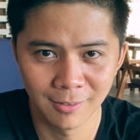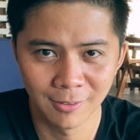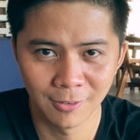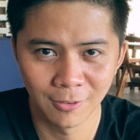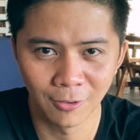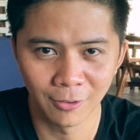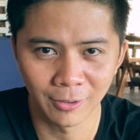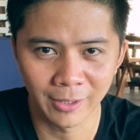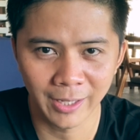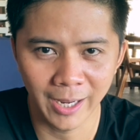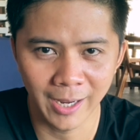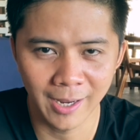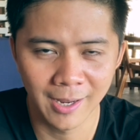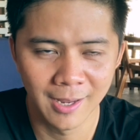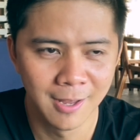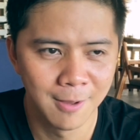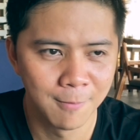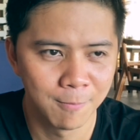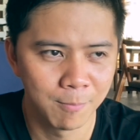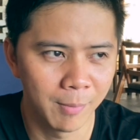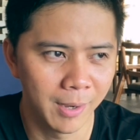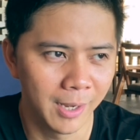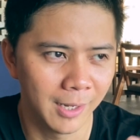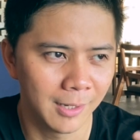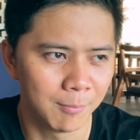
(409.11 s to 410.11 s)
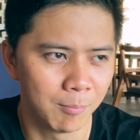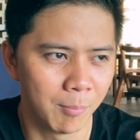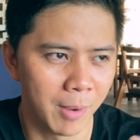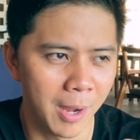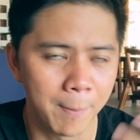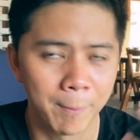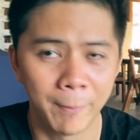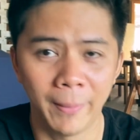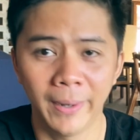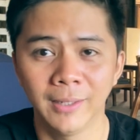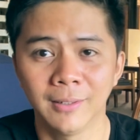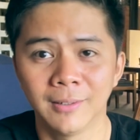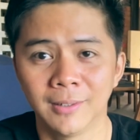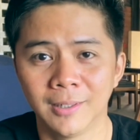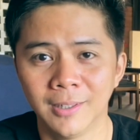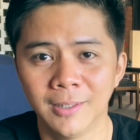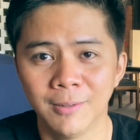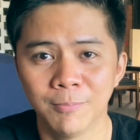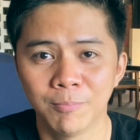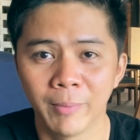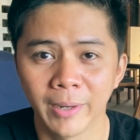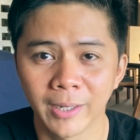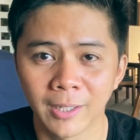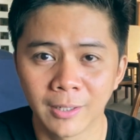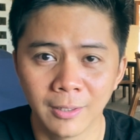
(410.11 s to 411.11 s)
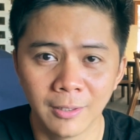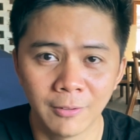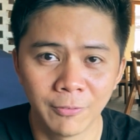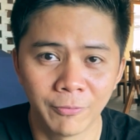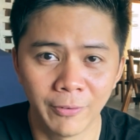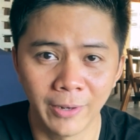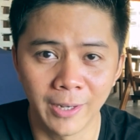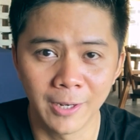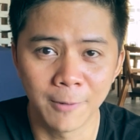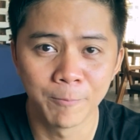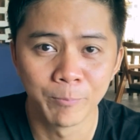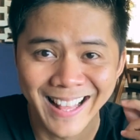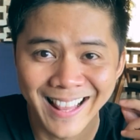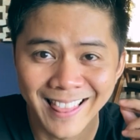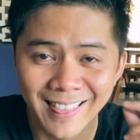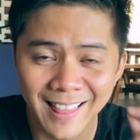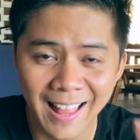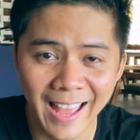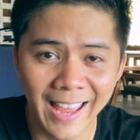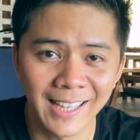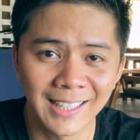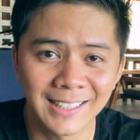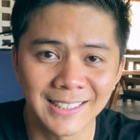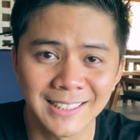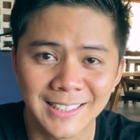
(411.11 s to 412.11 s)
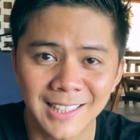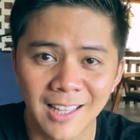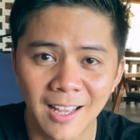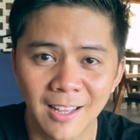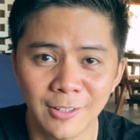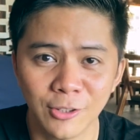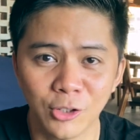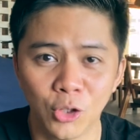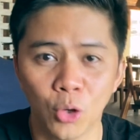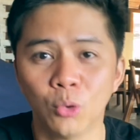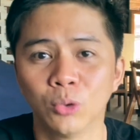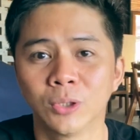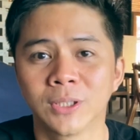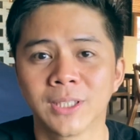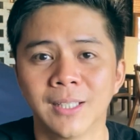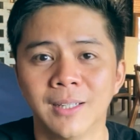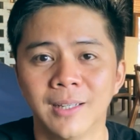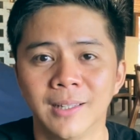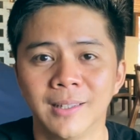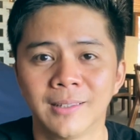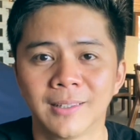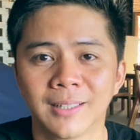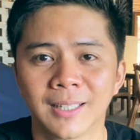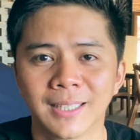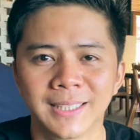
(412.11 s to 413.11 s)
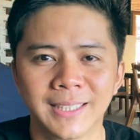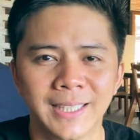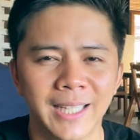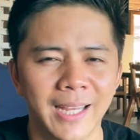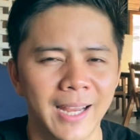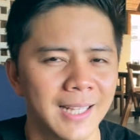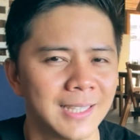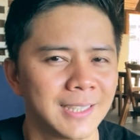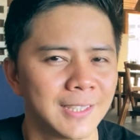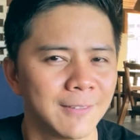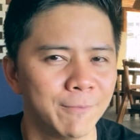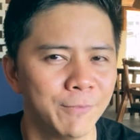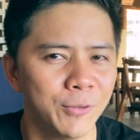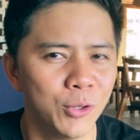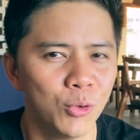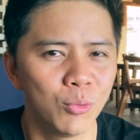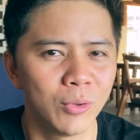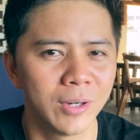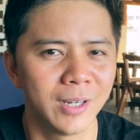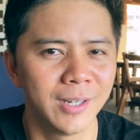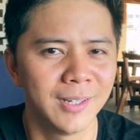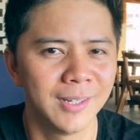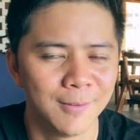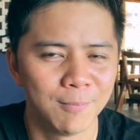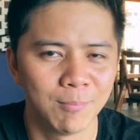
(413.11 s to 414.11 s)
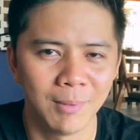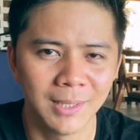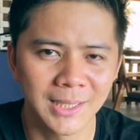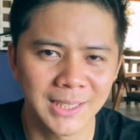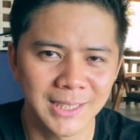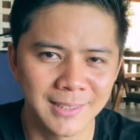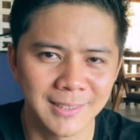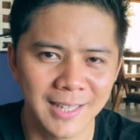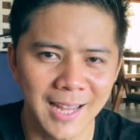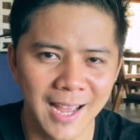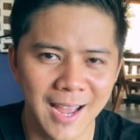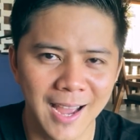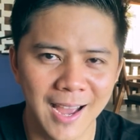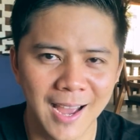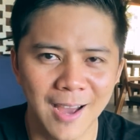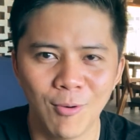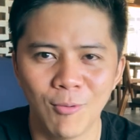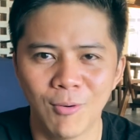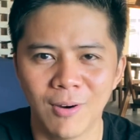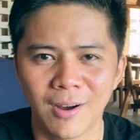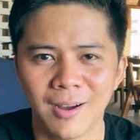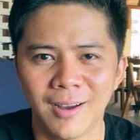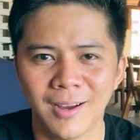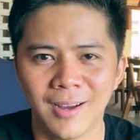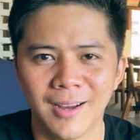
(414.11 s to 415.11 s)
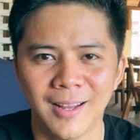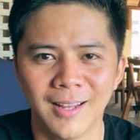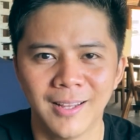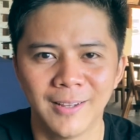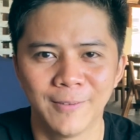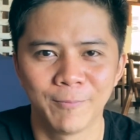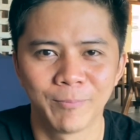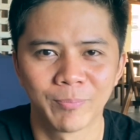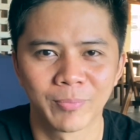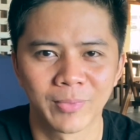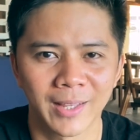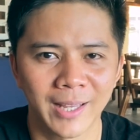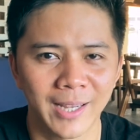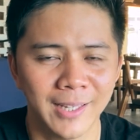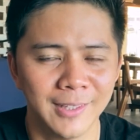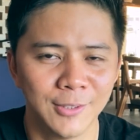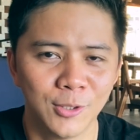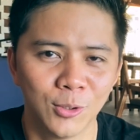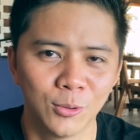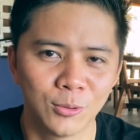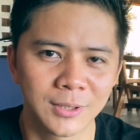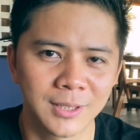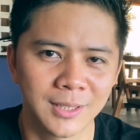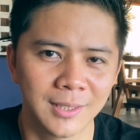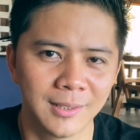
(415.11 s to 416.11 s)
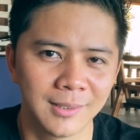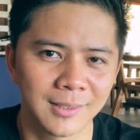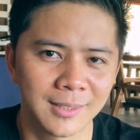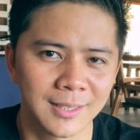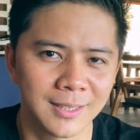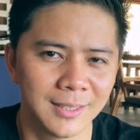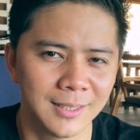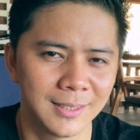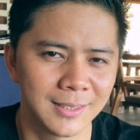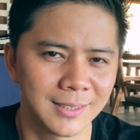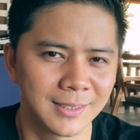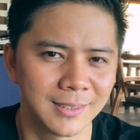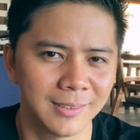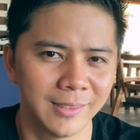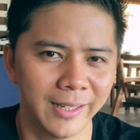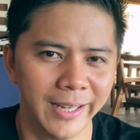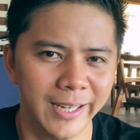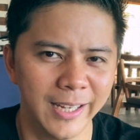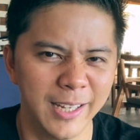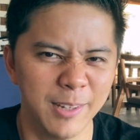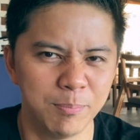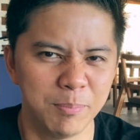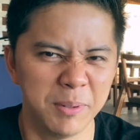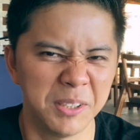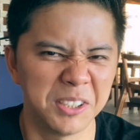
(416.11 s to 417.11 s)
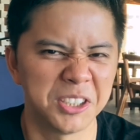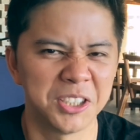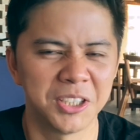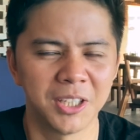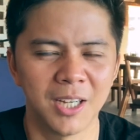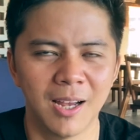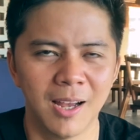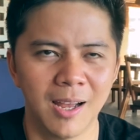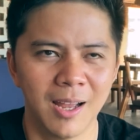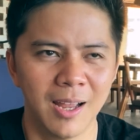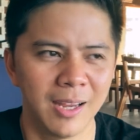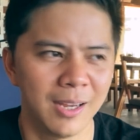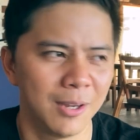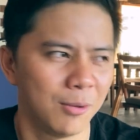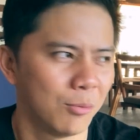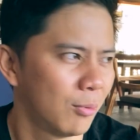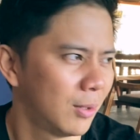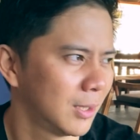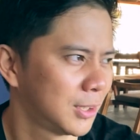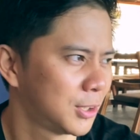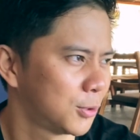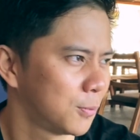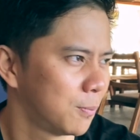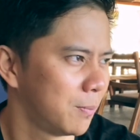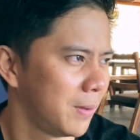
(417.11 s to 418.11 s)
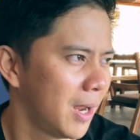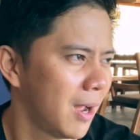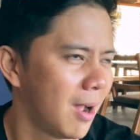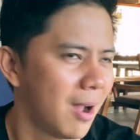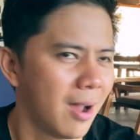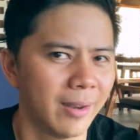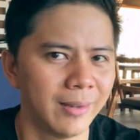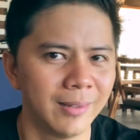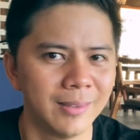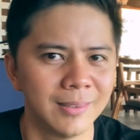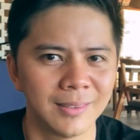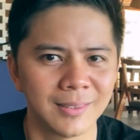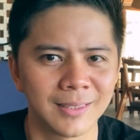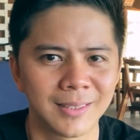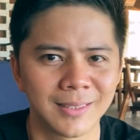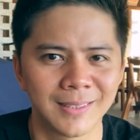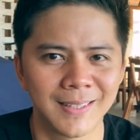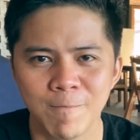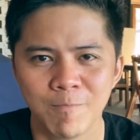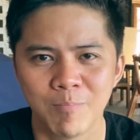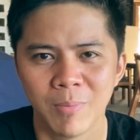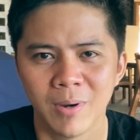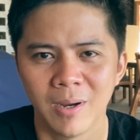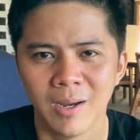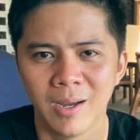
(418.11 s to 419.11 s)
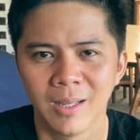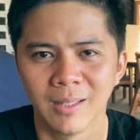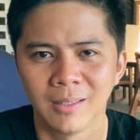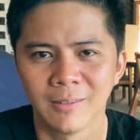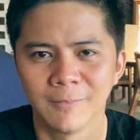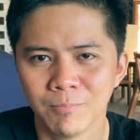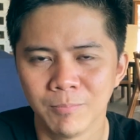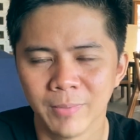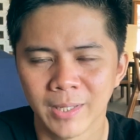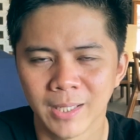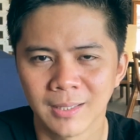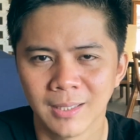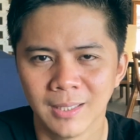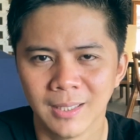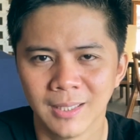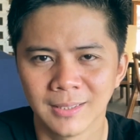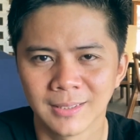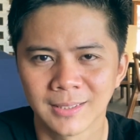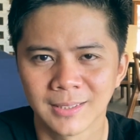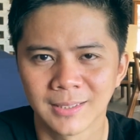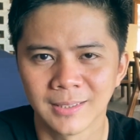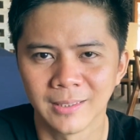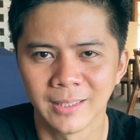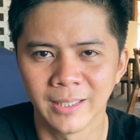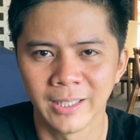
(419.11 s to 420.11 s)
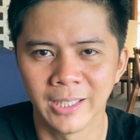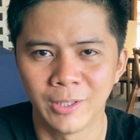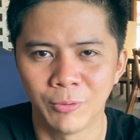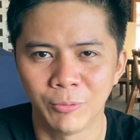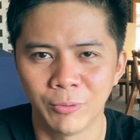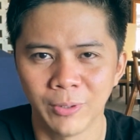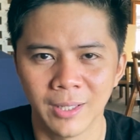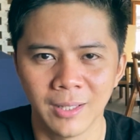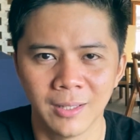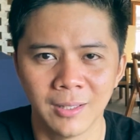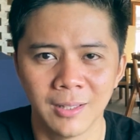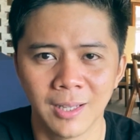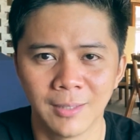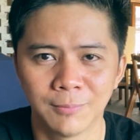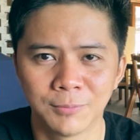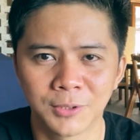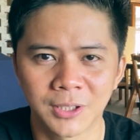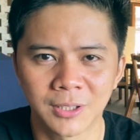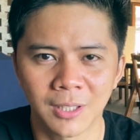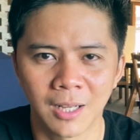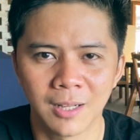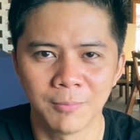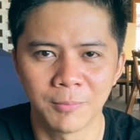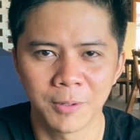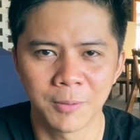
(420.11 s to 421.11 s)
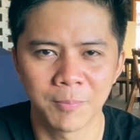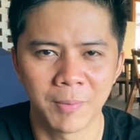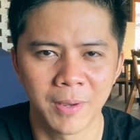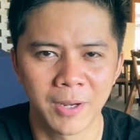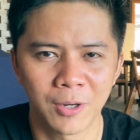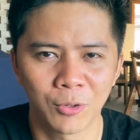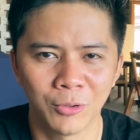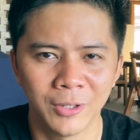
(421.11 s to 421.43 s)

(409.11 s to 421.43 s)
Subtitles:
Okay, but my partner, my girlfriend, likes Dosan. Kasi as a viewer, mas naaawa ka kay Dosan because naiipit siya, he wants to be honest. But because he really loves Dalmi pero